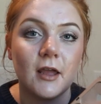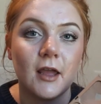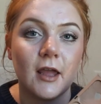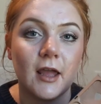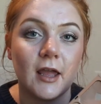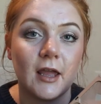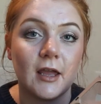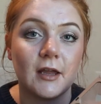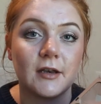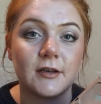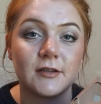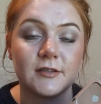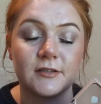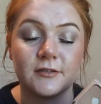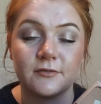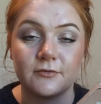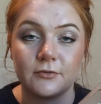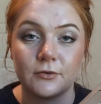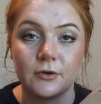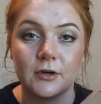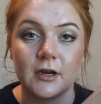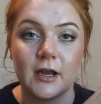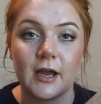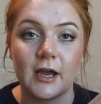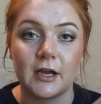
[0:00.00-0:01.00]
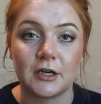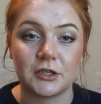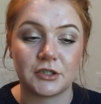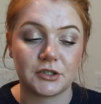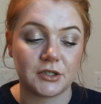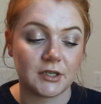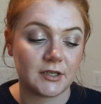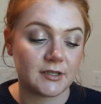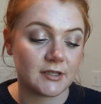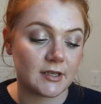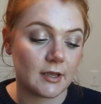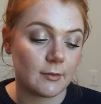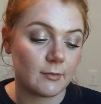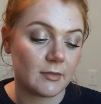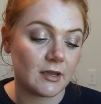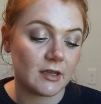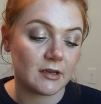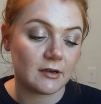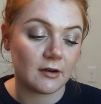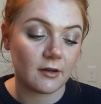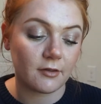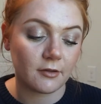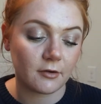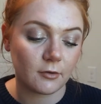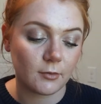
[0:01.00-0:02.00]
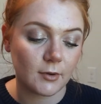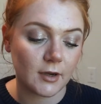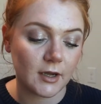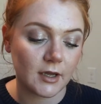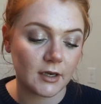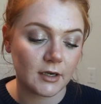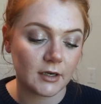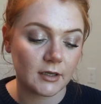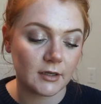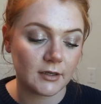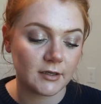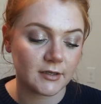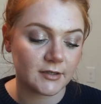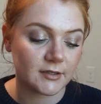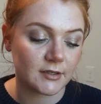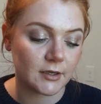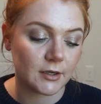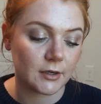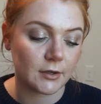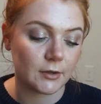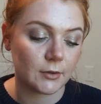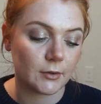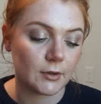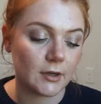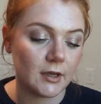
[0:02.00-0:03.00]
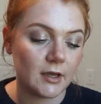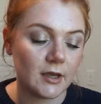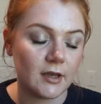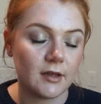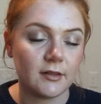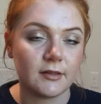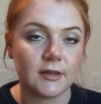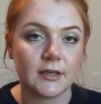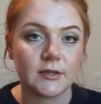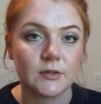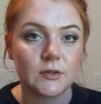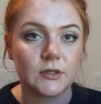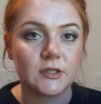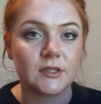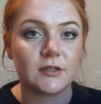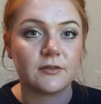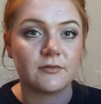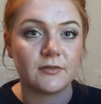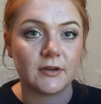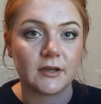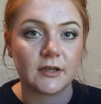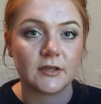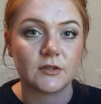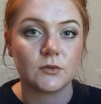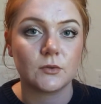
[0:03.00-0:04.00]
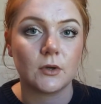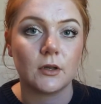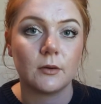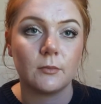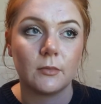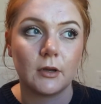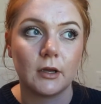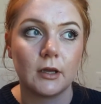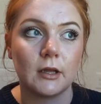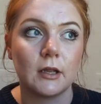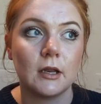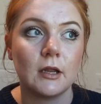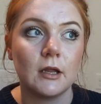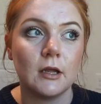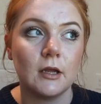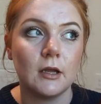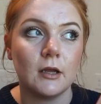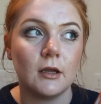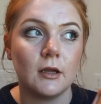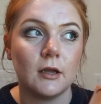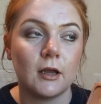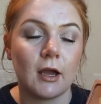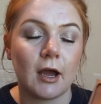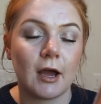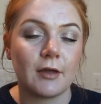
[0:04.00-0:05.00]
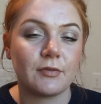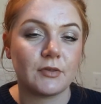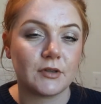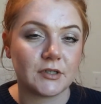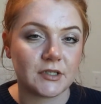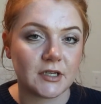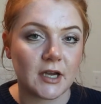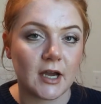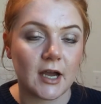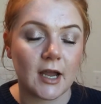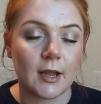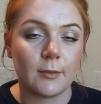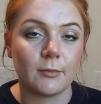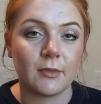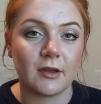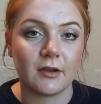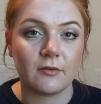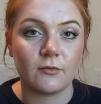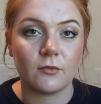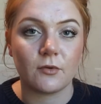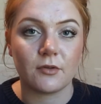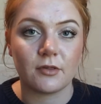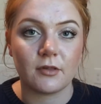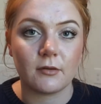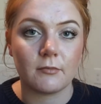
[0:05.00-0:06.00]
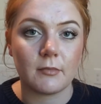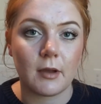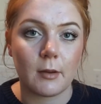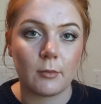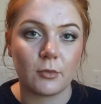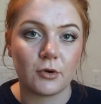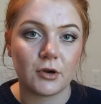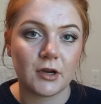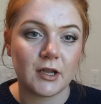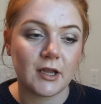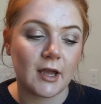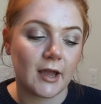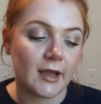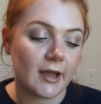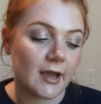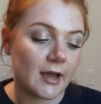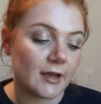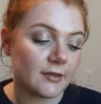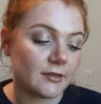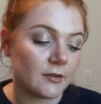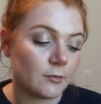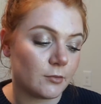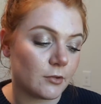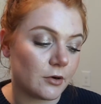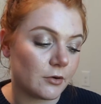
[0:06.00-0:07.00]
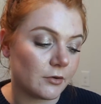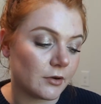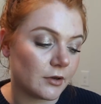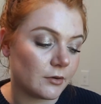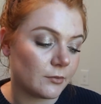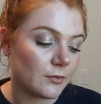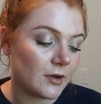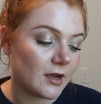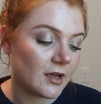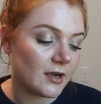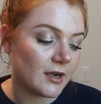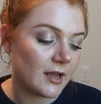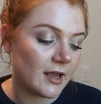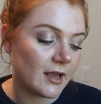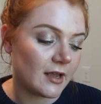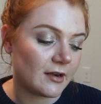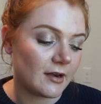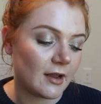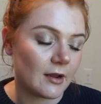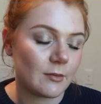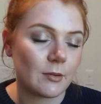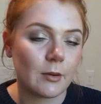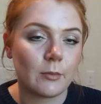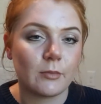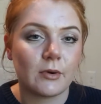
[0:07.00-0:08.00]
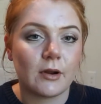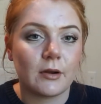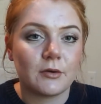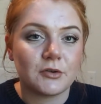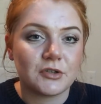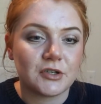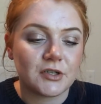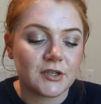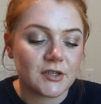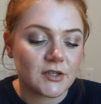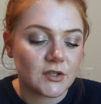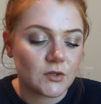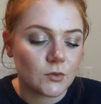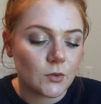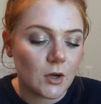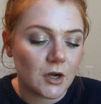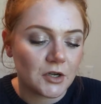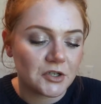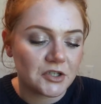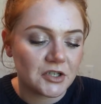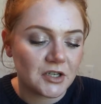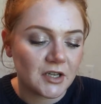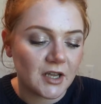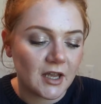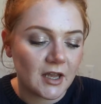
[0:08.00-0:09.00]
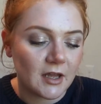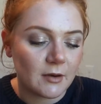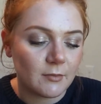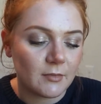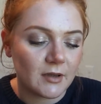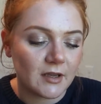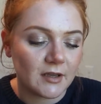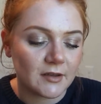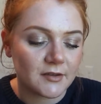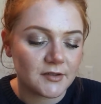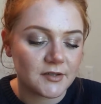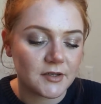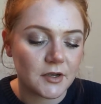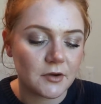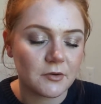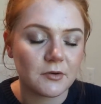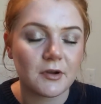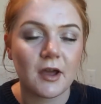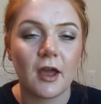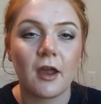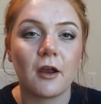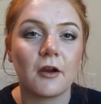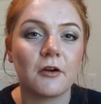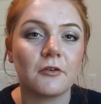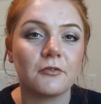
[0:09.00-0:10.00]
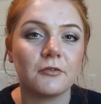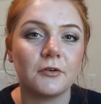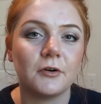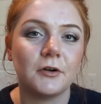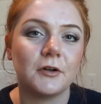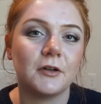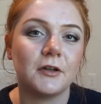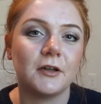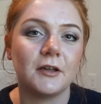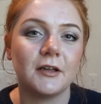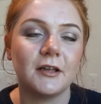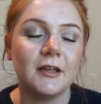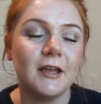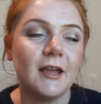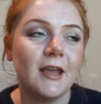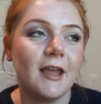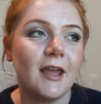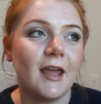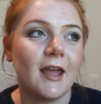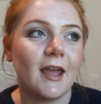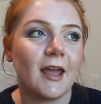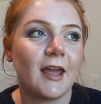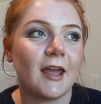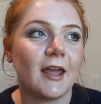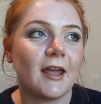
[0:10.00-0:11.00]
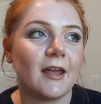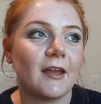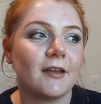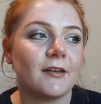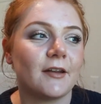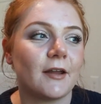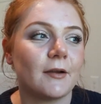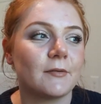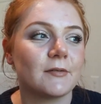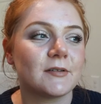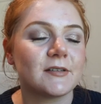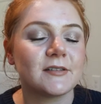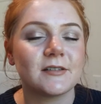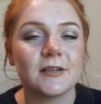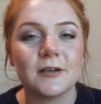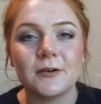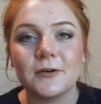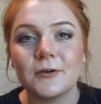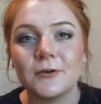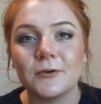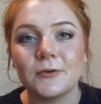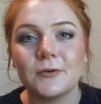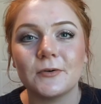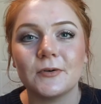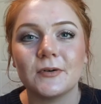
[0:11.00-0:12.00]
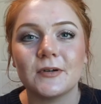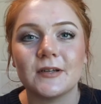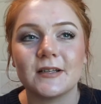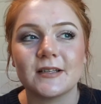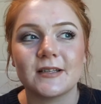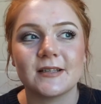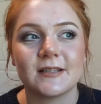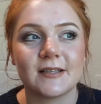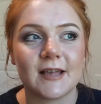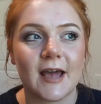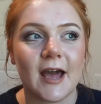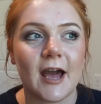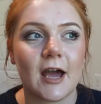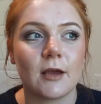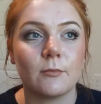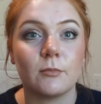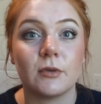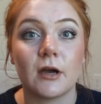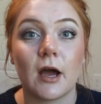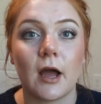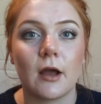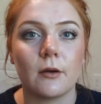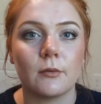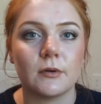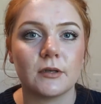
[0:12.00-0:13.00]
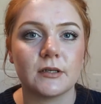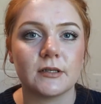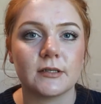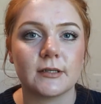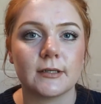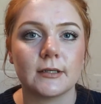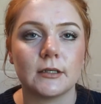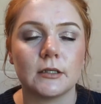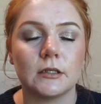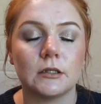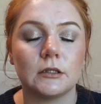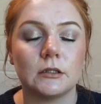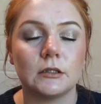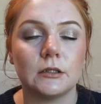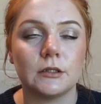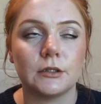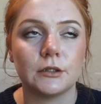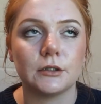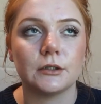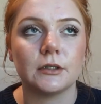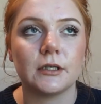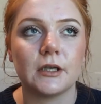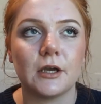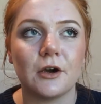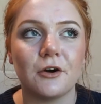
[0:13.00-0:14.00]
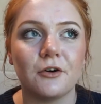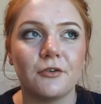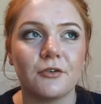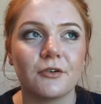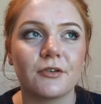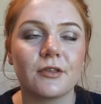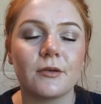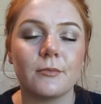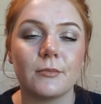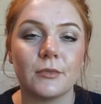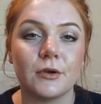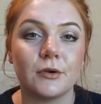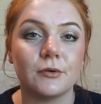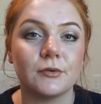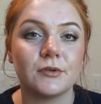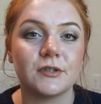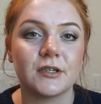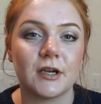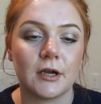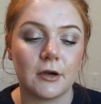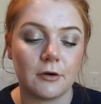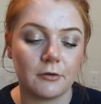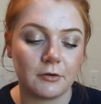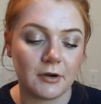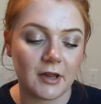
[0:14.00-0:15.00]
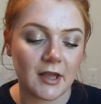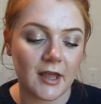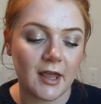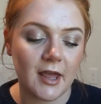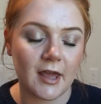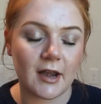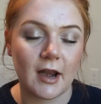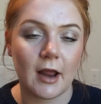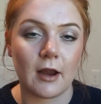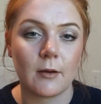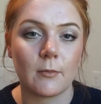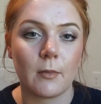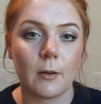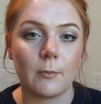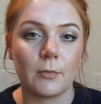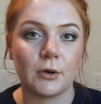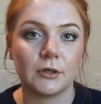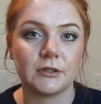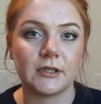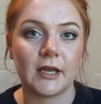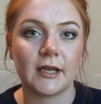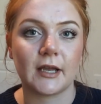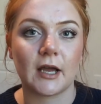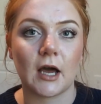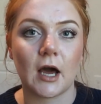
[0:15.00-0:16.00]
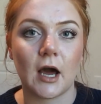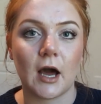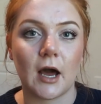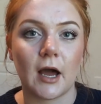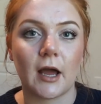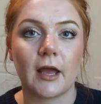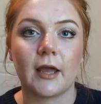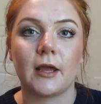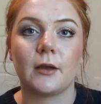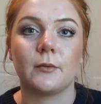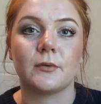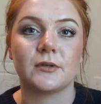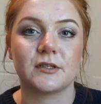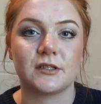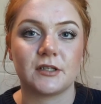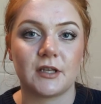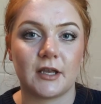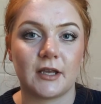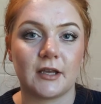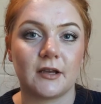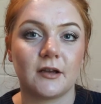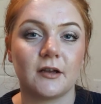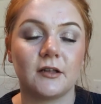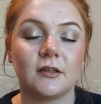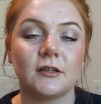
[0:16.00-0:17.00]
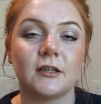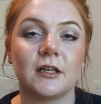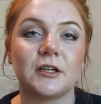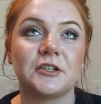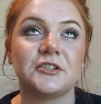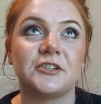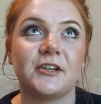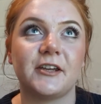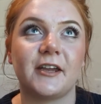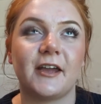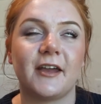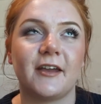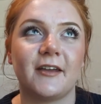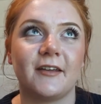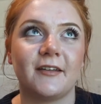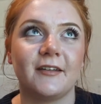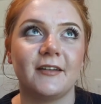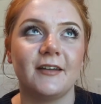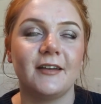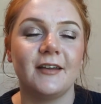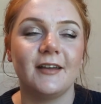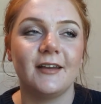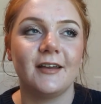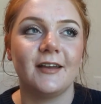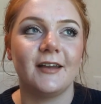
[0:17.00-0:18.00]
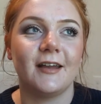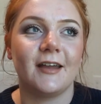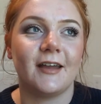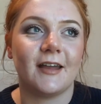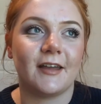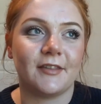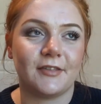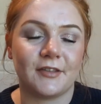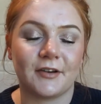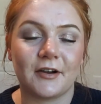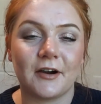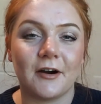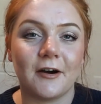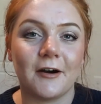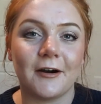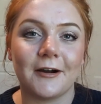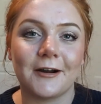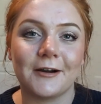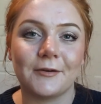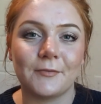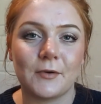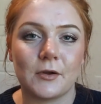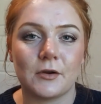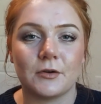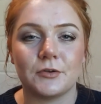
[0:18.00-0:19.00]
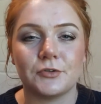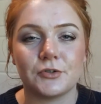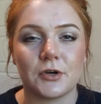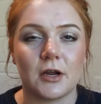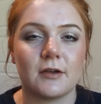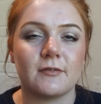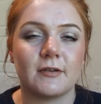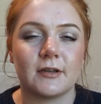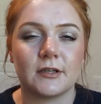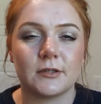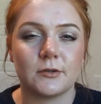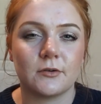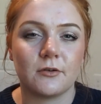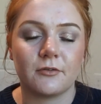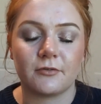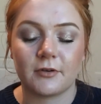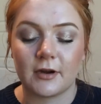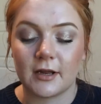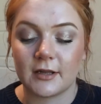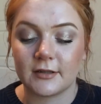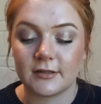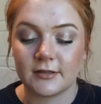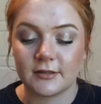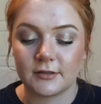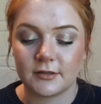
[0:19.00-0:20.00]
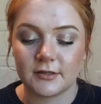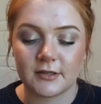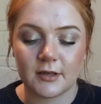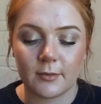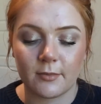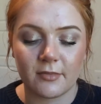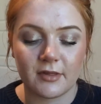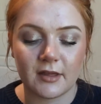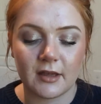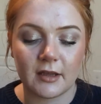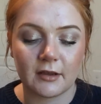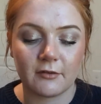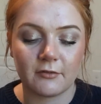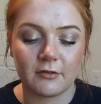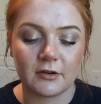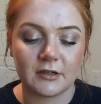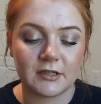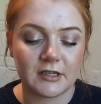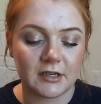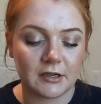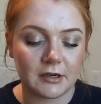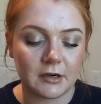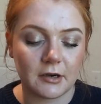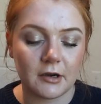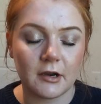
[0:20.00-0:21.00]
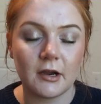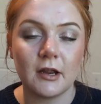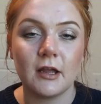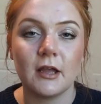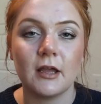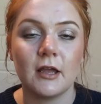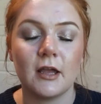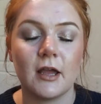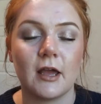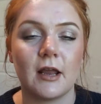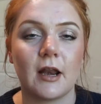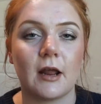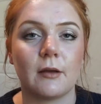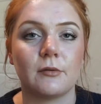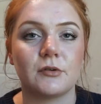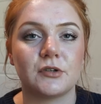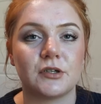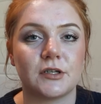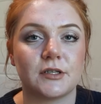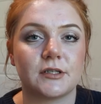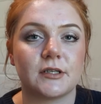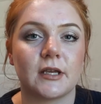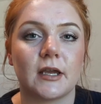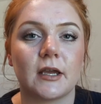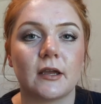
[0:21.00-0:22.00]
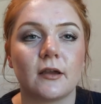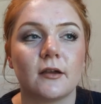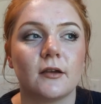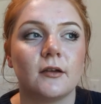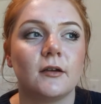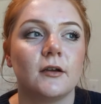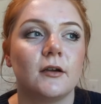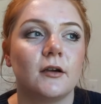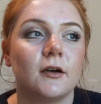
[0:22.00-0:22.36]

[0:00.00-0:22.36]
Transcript: And Sephora actually sent me another one. So this was the fixed one, but at the time, like with the memory, I had the broken one, and I remember I was just swatching it and being so careful, and I was so sad. I was literally over the moon to own it, and I remember like I was like clutching it in the car. We were driving to a friend's or something for dinner, and I was just like,